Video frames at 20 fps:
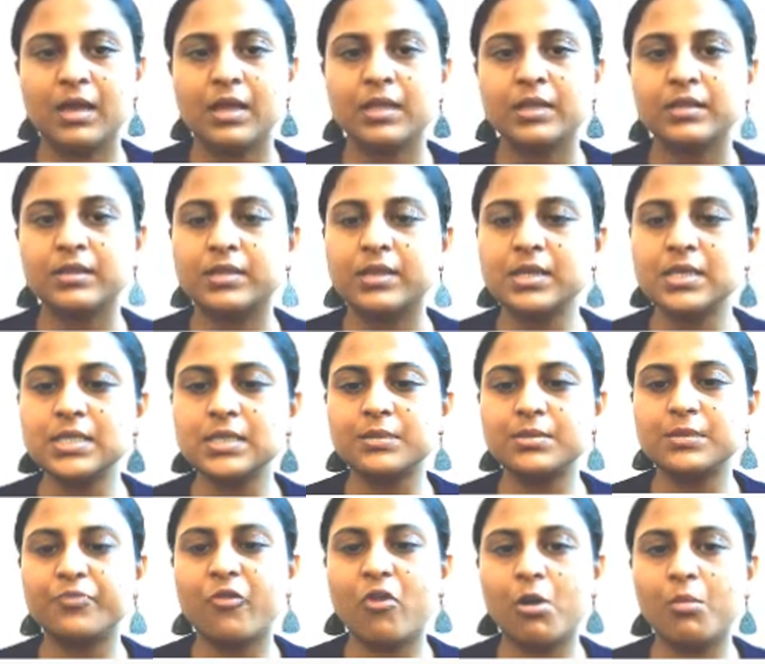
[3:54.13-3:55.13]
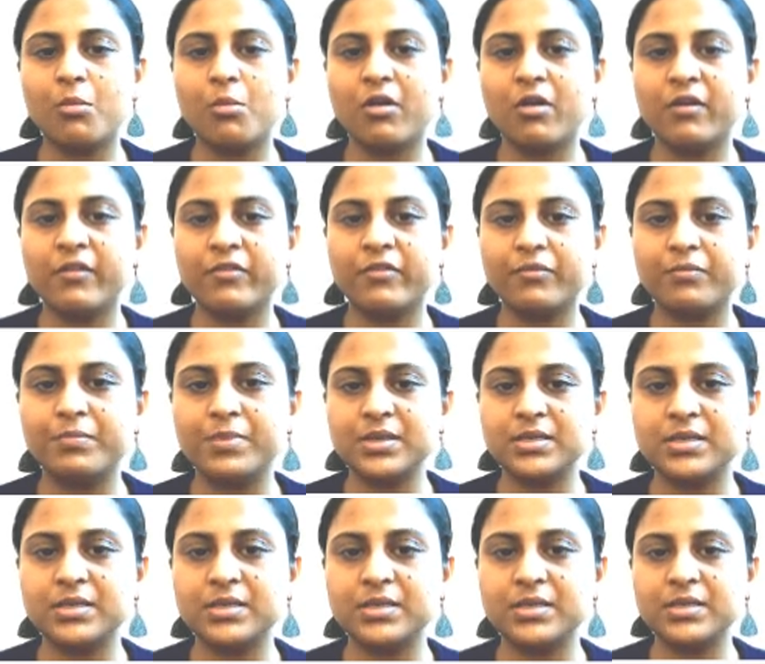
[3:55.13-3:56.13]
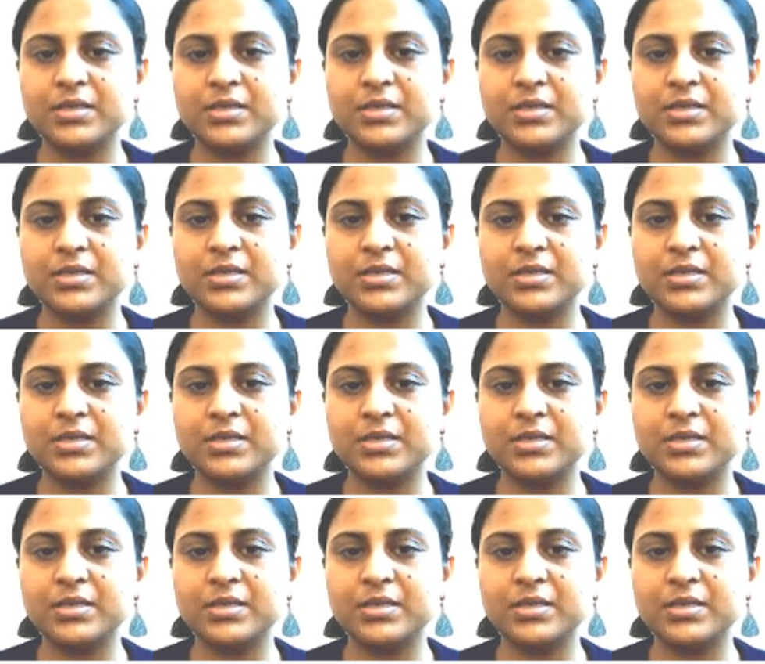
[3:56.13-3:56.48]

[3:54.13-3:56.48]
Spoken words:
This form of business